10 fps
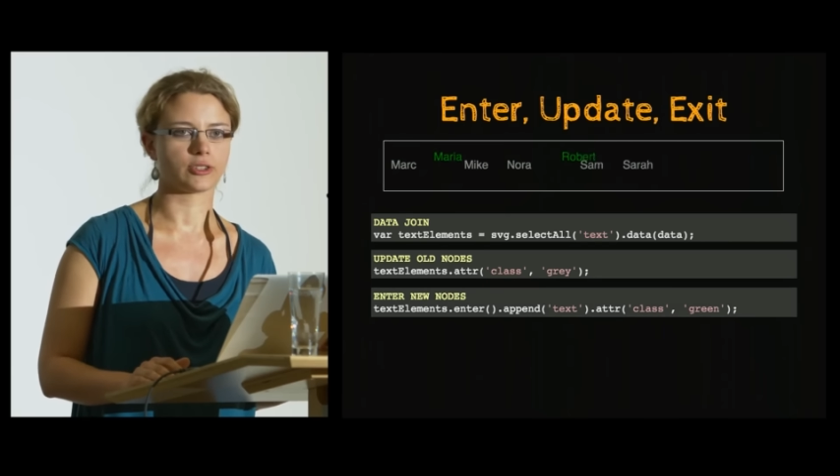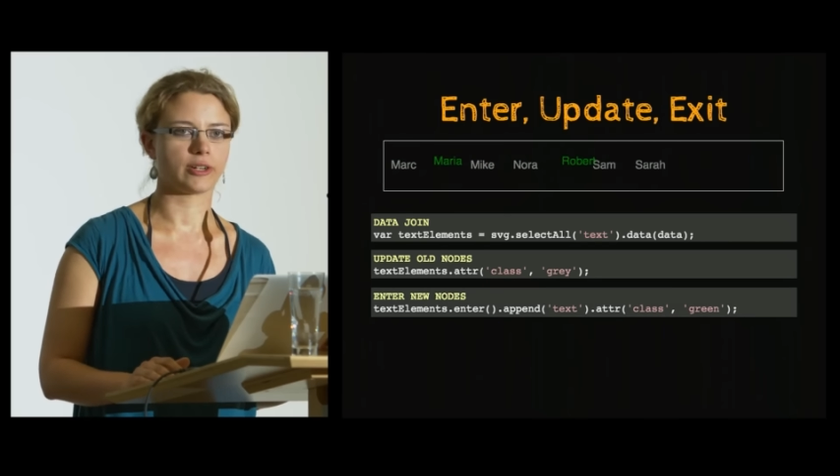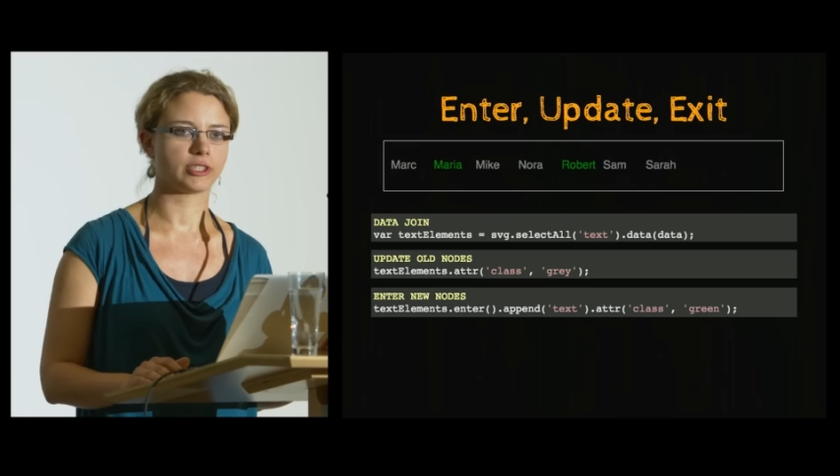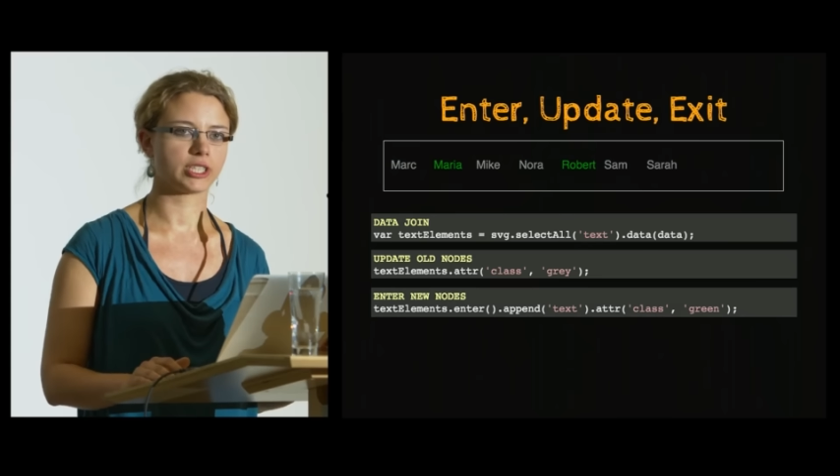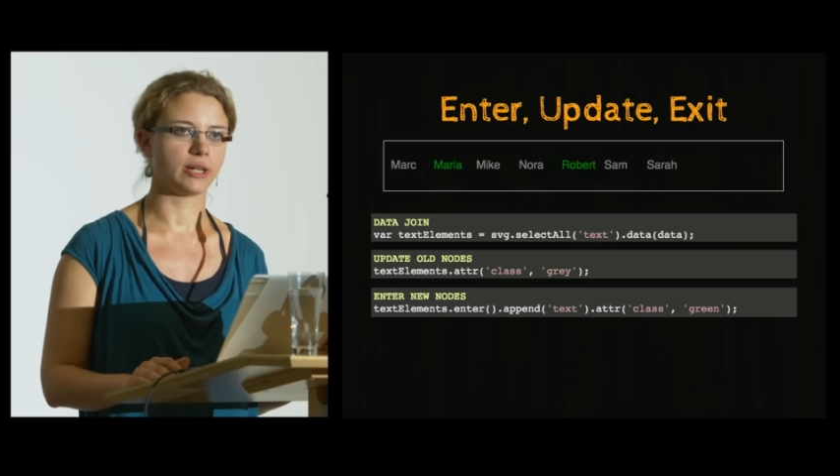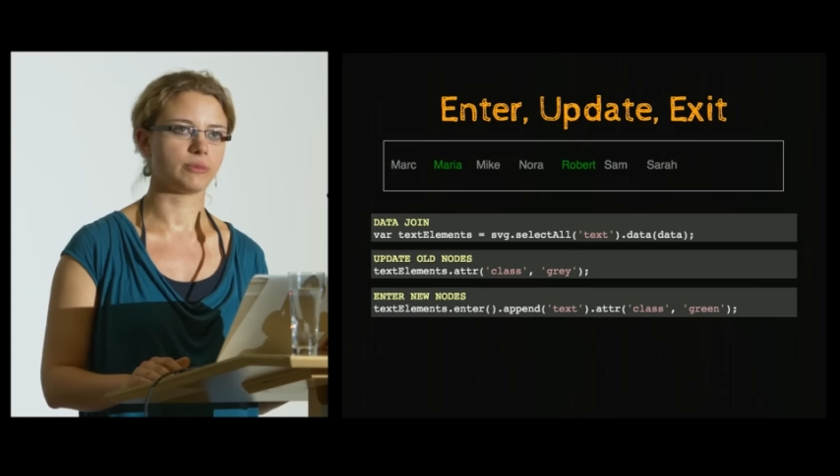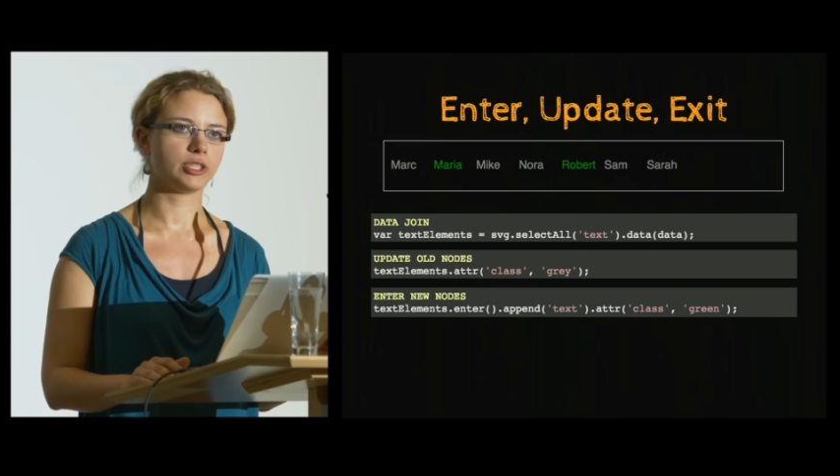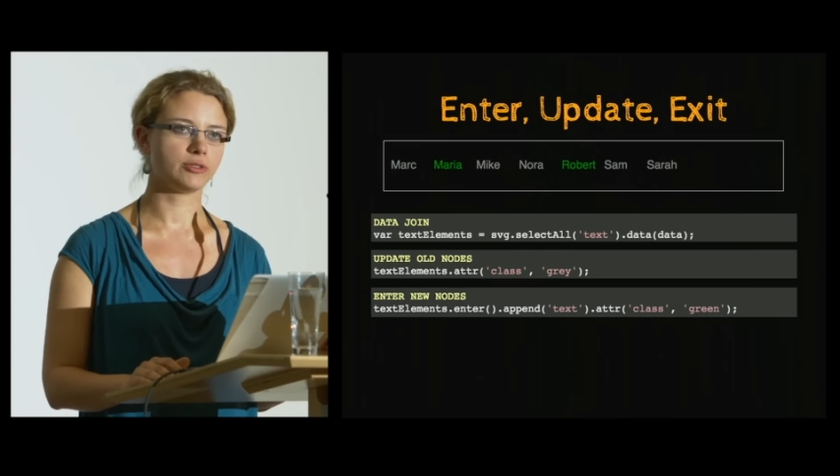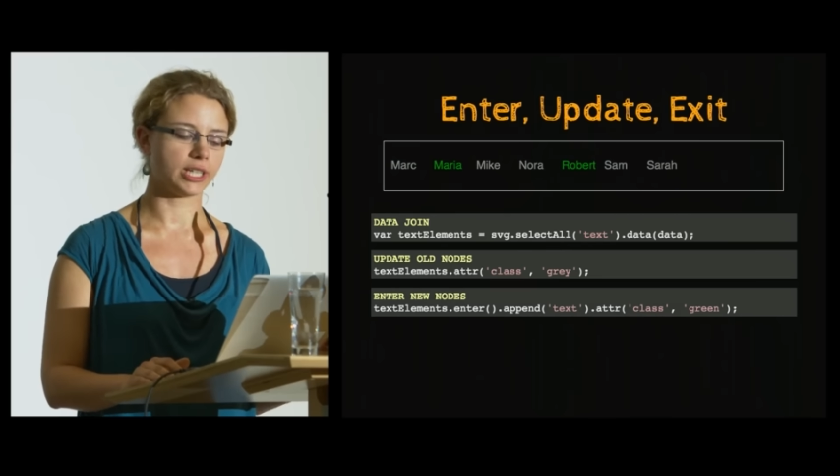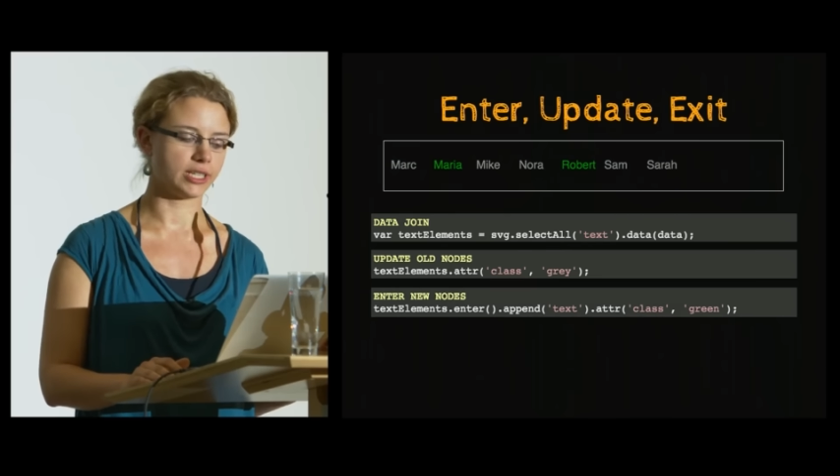So every time
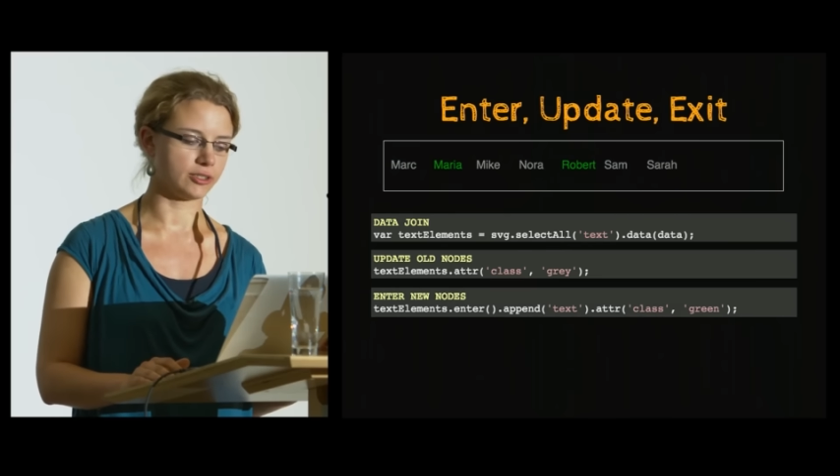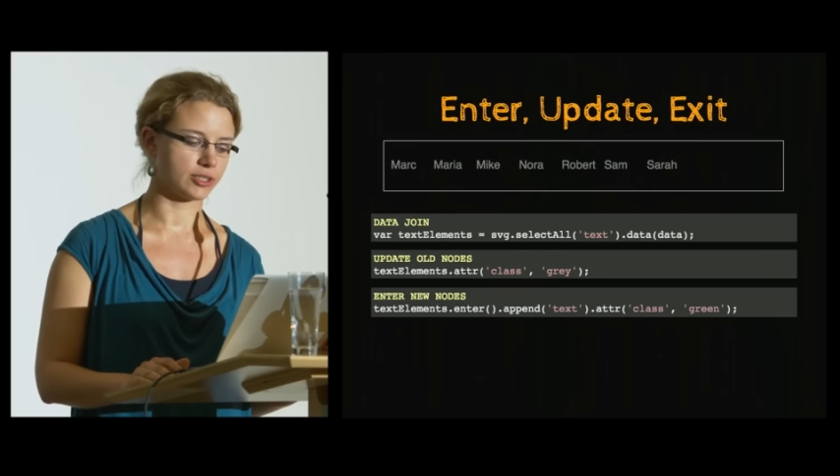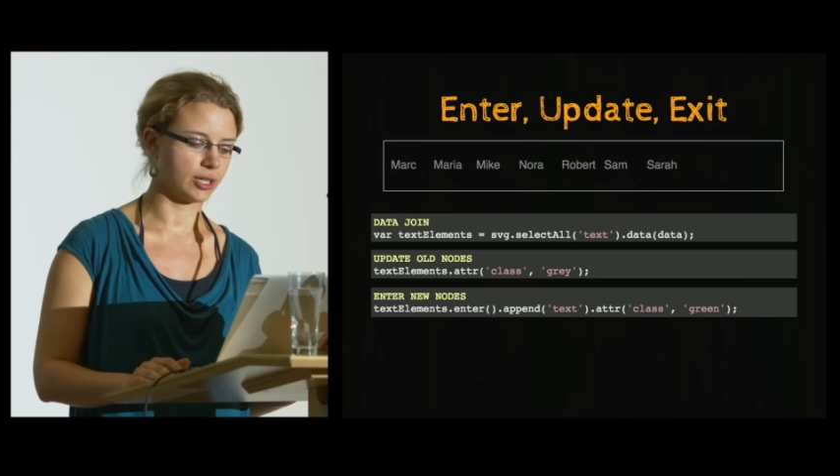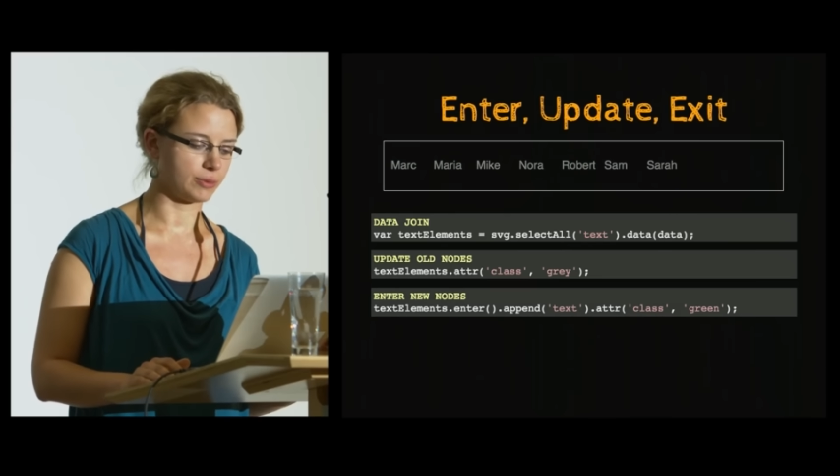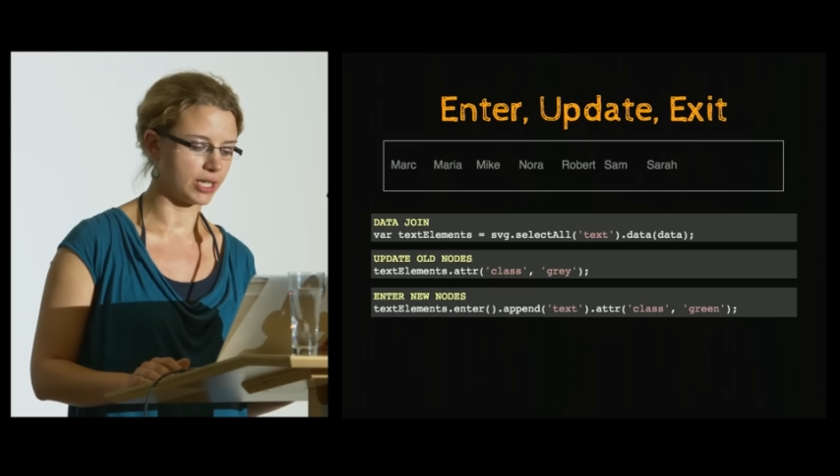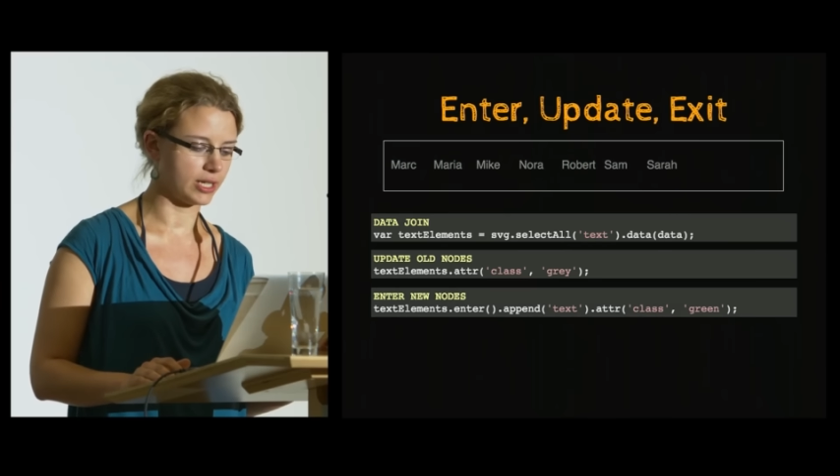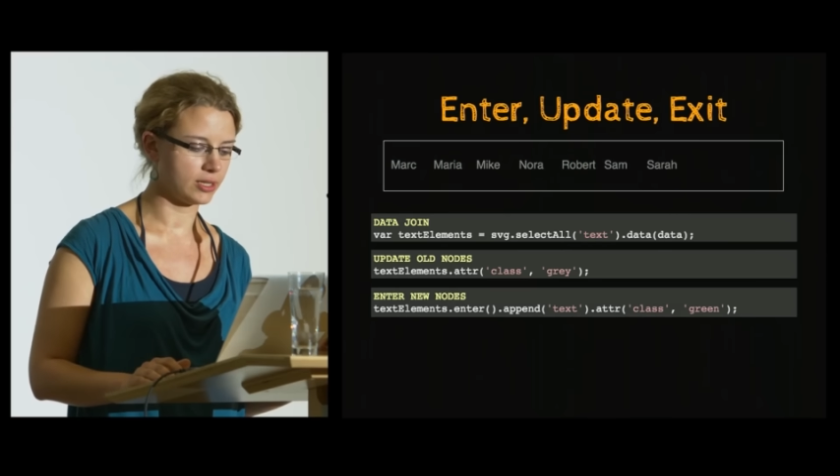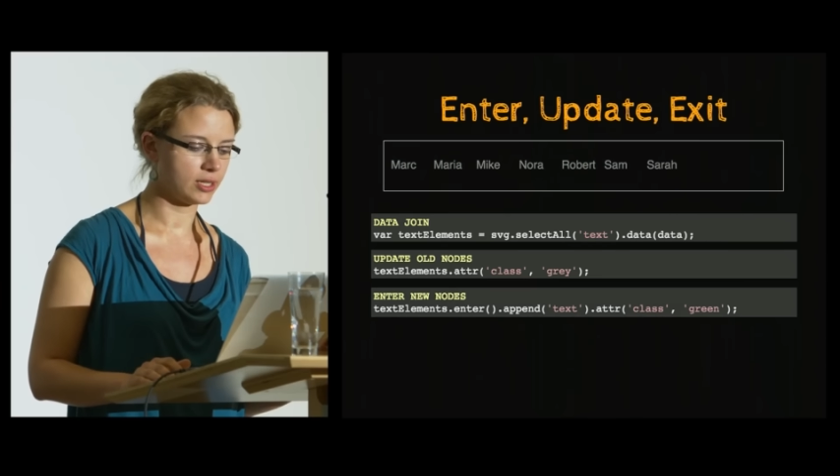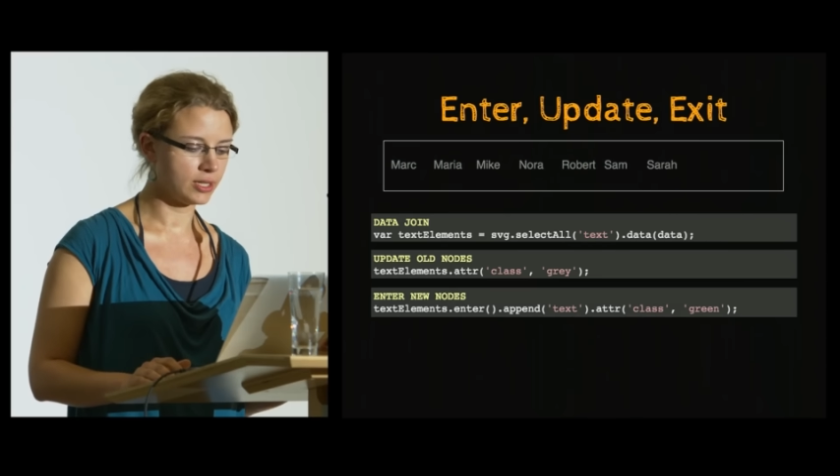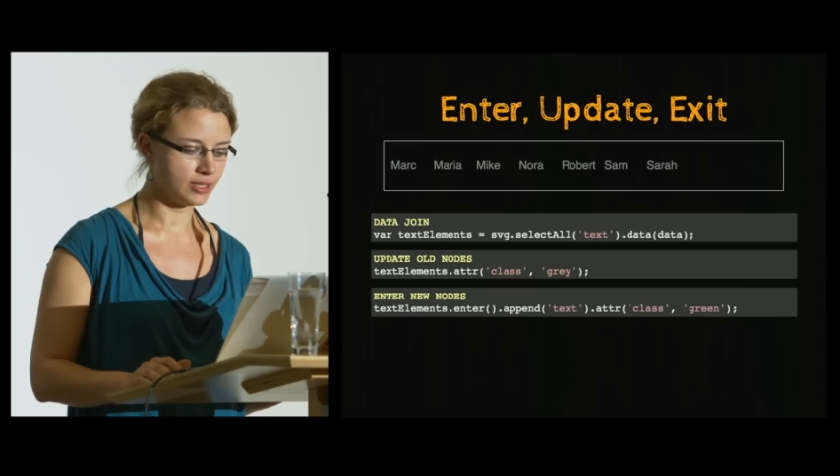new data is coming in,